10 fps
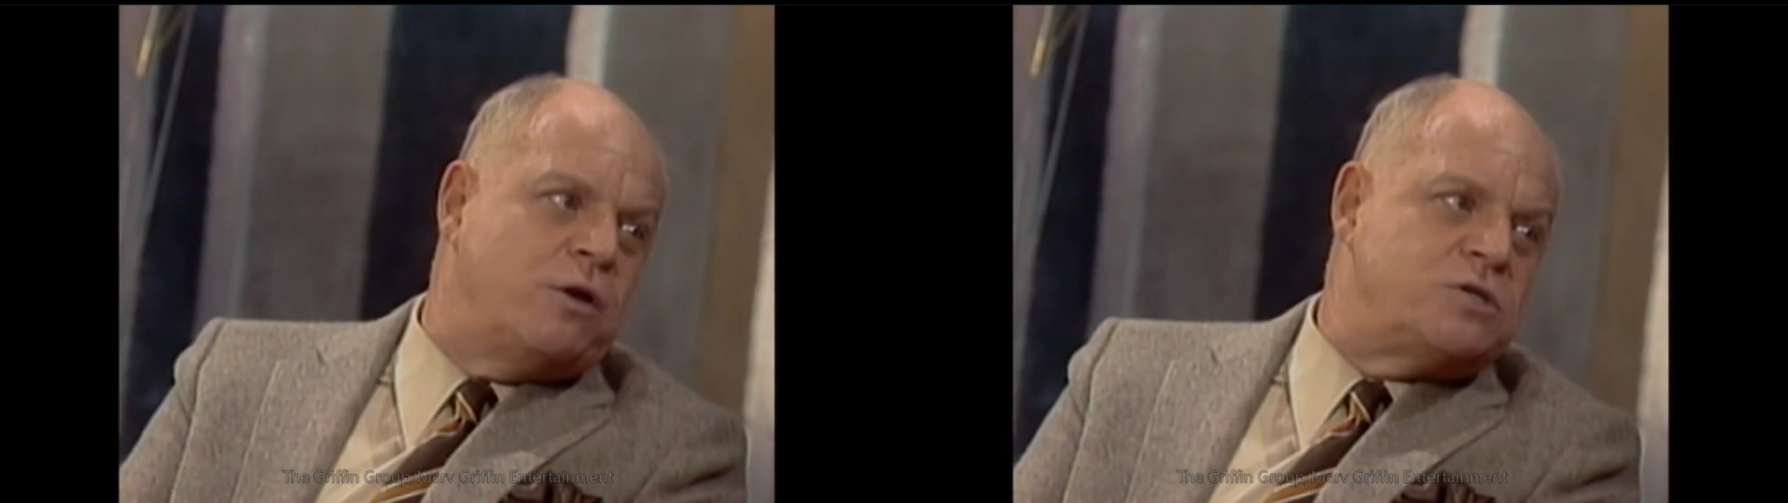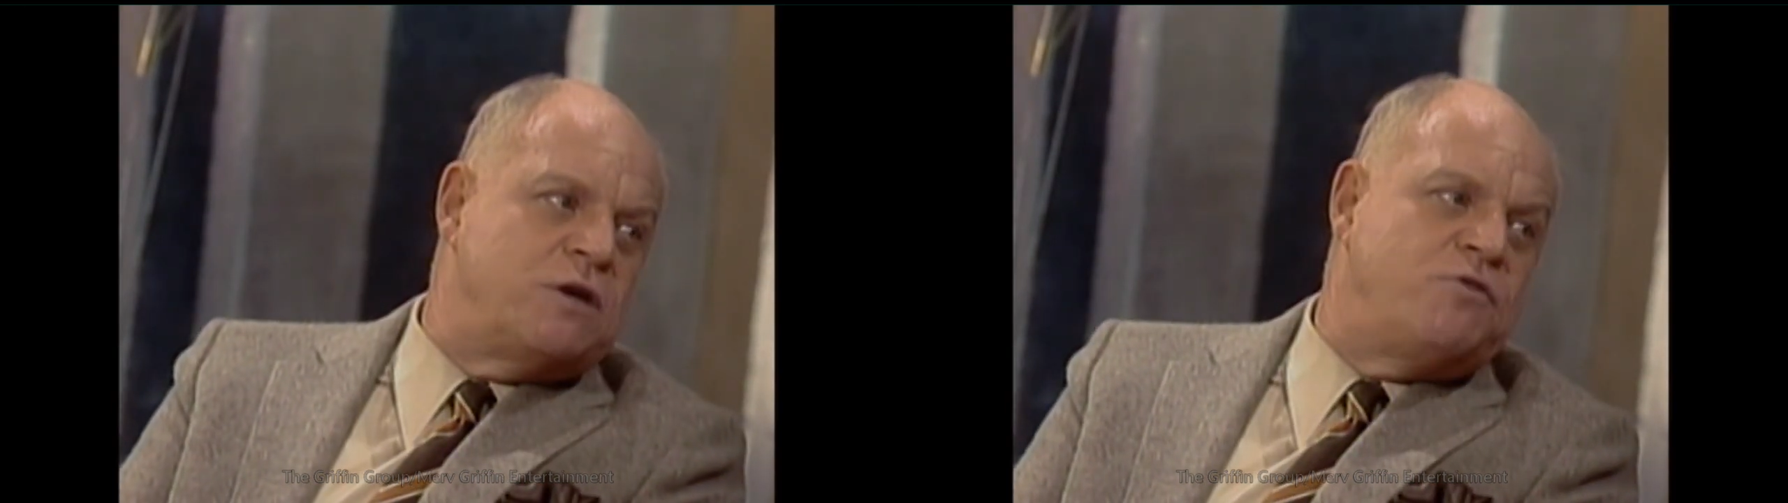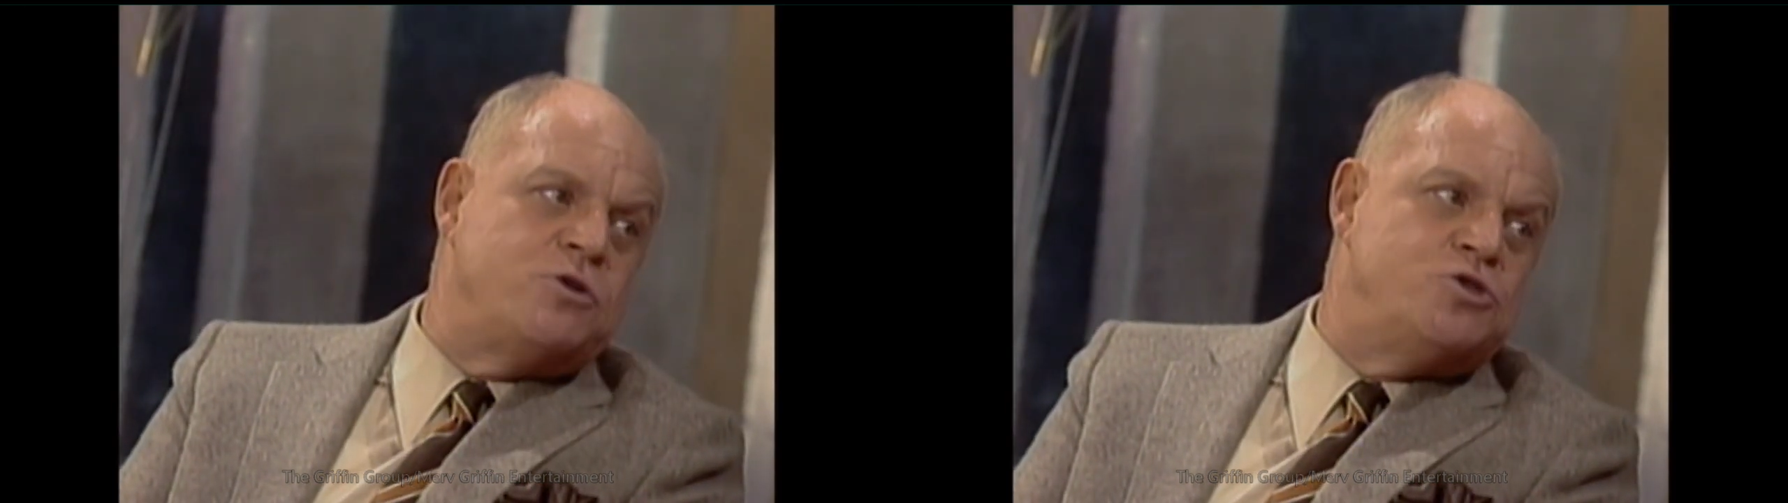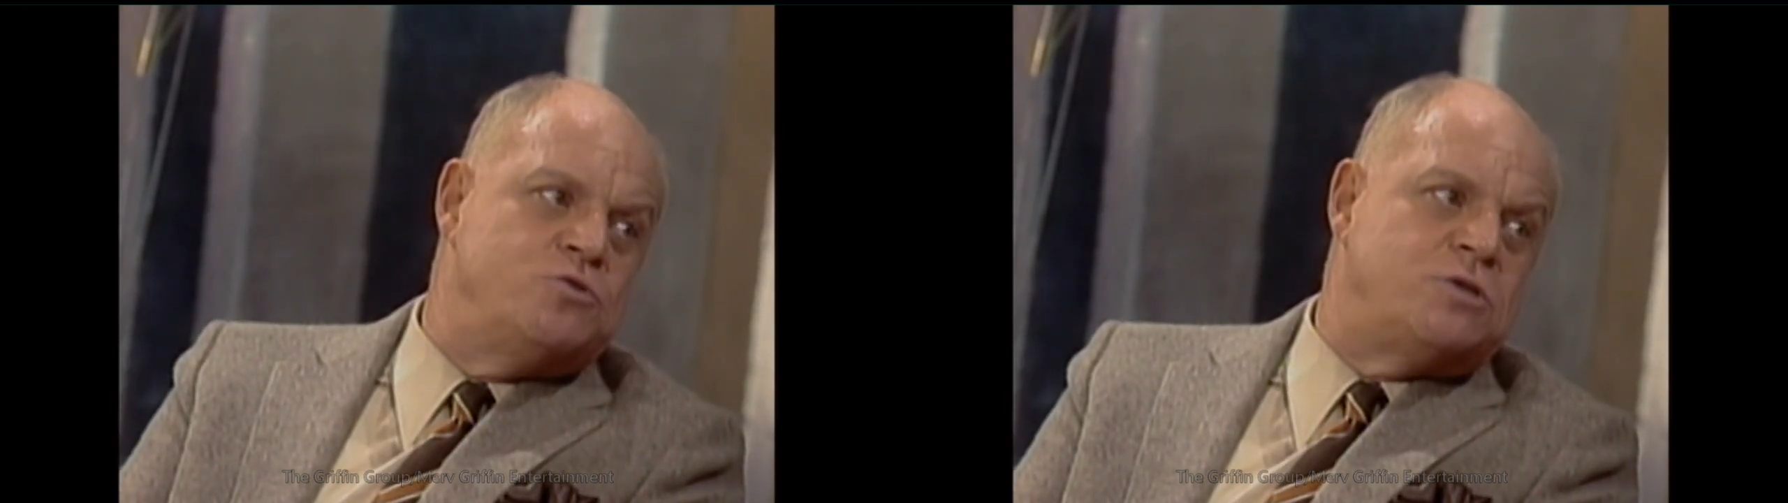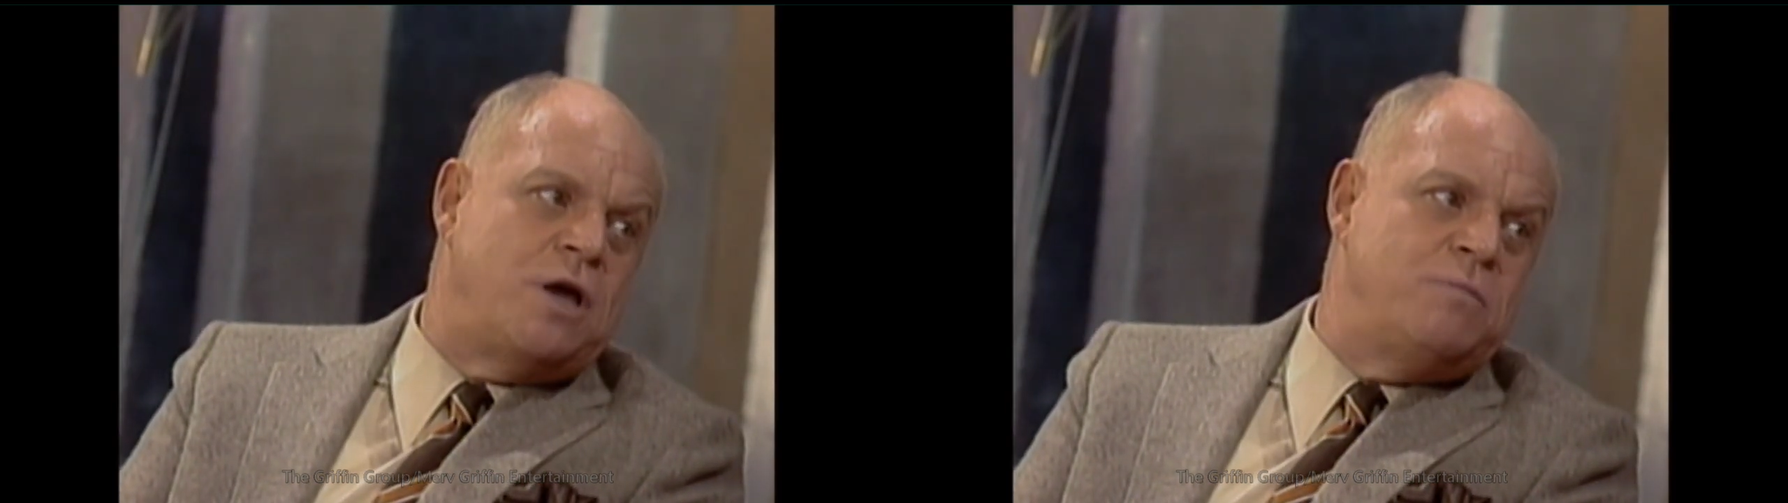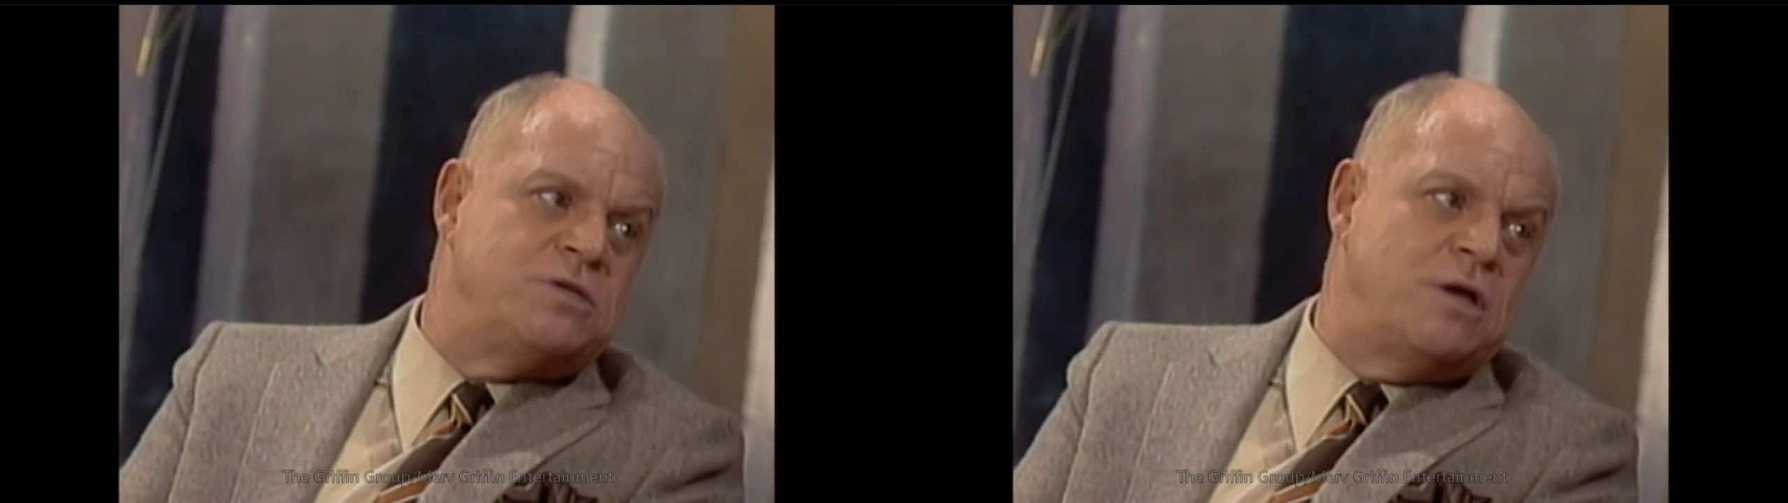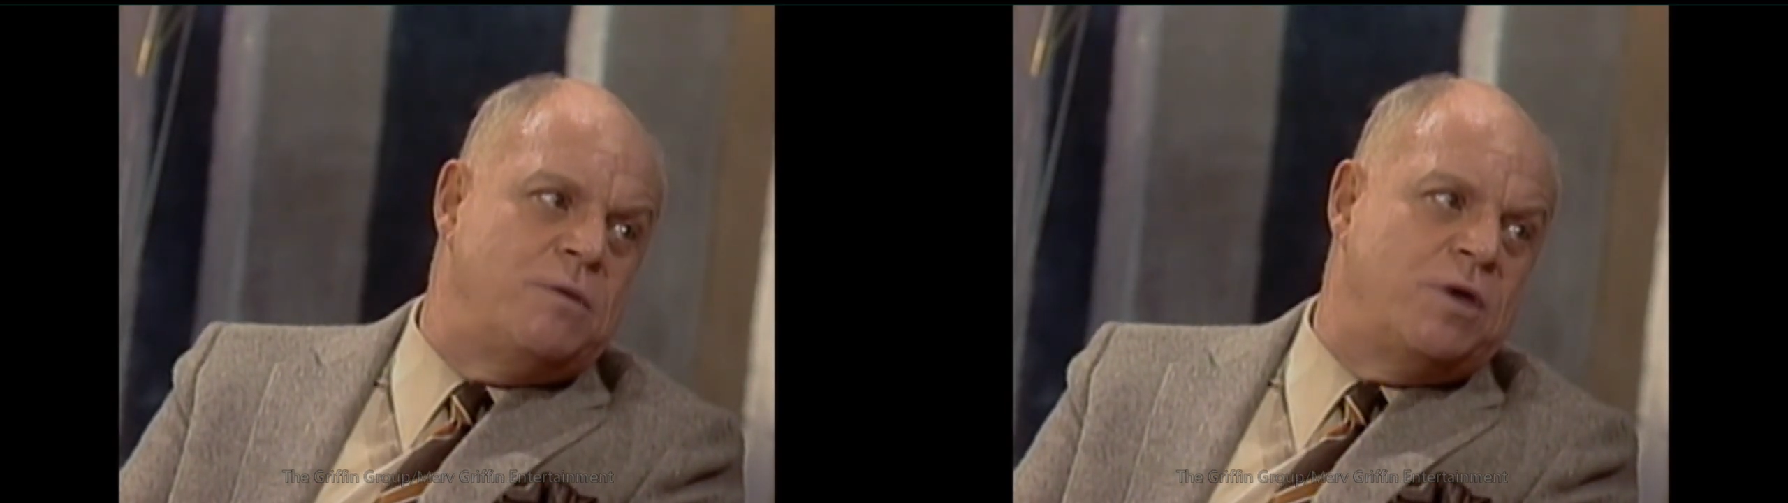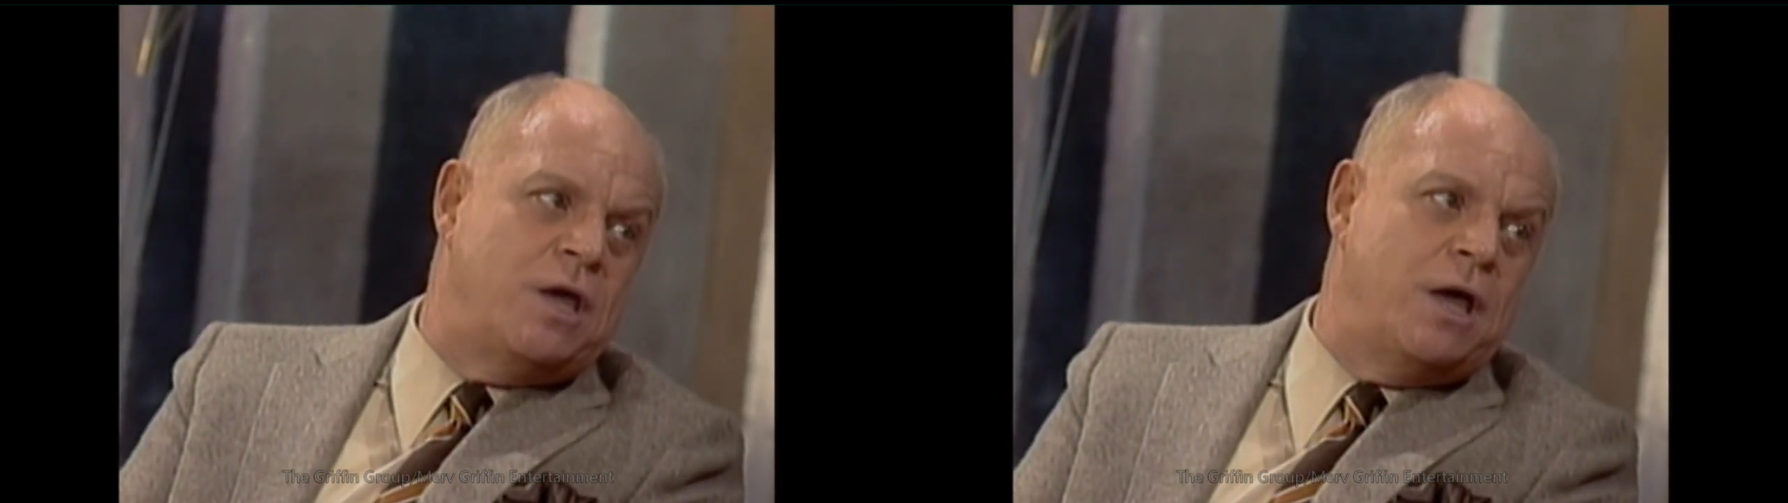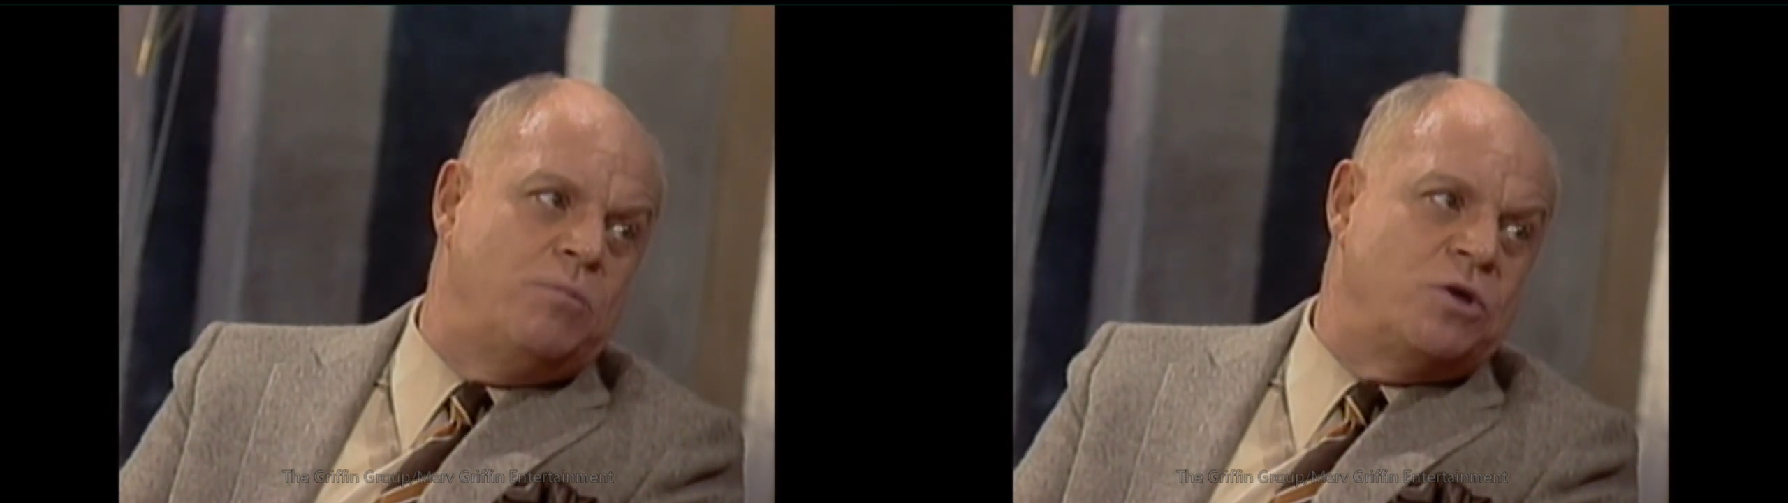because I've heard you time and time again,